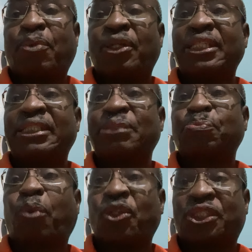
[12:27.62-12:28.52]
police
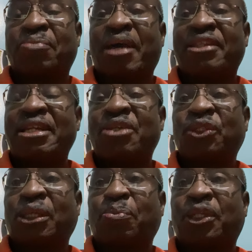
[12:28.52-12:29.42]
post, by then it
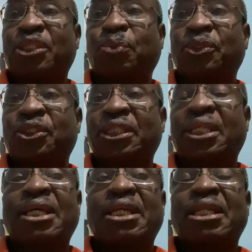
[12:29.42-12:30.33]
was a police post,
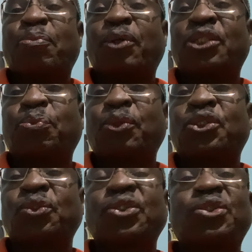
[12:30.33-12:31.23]
the police post was